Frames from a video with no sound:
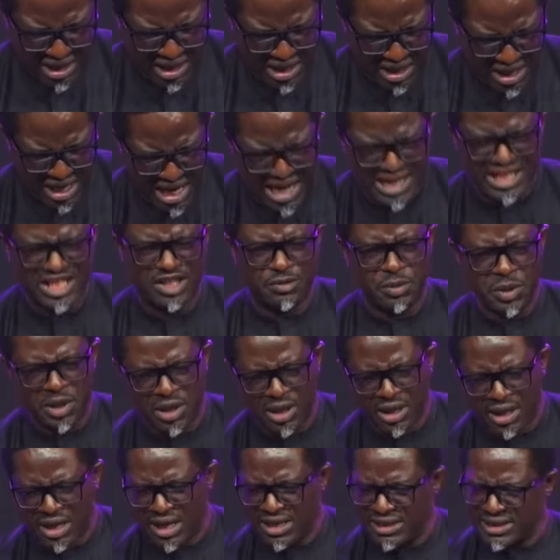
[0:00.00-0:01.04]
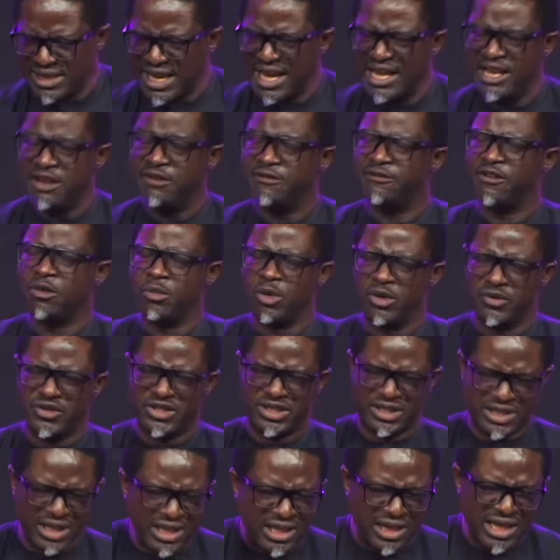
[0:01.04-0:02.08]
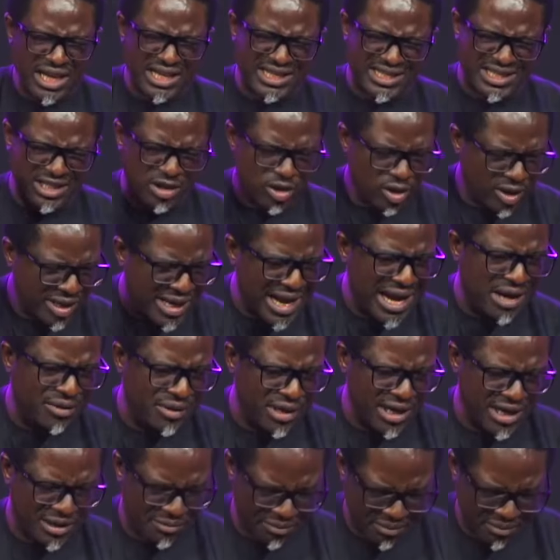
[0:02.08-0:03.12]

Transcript: I speak against any form of sickness in your career.